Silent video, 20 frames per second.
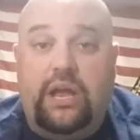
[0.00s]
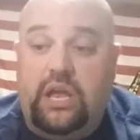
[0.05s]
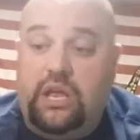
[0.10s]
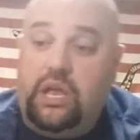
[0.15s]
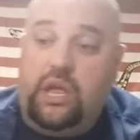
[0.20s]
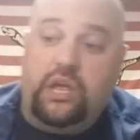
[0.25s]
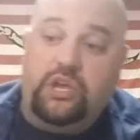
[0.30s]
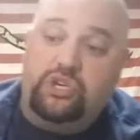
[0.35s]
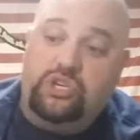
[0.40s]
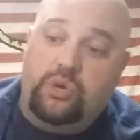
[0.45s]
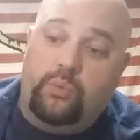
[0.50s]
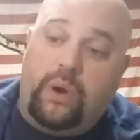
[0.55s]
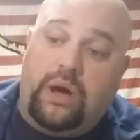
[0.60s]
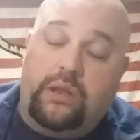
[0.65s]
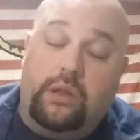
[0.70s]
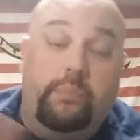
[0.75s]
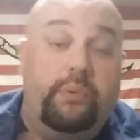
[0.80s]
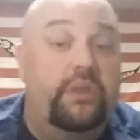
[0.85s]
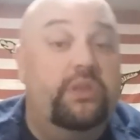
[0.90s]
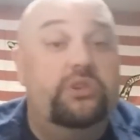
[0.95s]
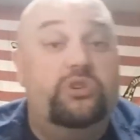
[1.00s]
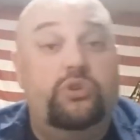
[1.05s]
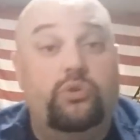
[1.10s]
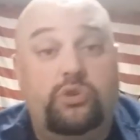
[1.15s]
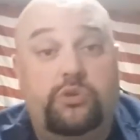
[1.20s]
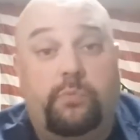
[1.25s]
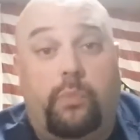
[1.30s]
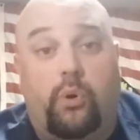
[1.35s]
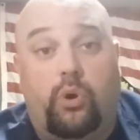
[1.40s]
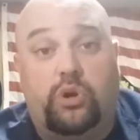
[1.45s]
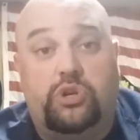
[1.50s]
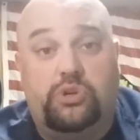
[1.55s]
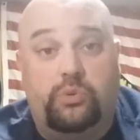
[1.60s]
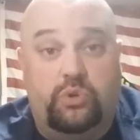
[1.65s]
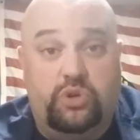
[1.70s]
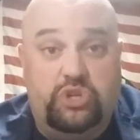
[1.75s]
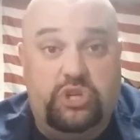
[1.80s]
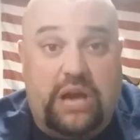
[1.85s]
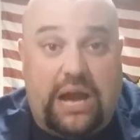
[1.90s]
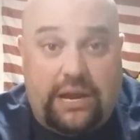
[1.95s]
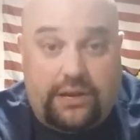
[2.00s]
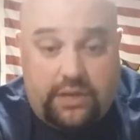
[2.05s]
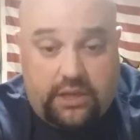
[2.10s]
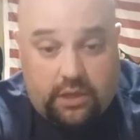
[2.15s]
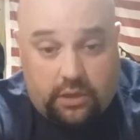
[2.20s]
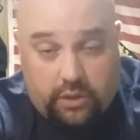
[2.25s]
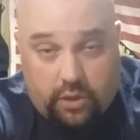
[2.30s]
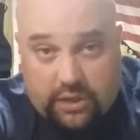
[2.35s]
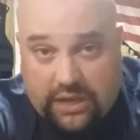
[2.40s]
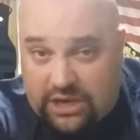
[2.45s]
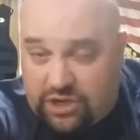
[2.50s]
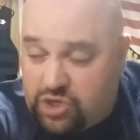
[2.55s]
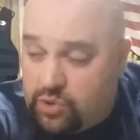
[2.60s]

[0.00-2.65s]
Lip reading: And she wound up on this dude's porch and was shot and killed, okay?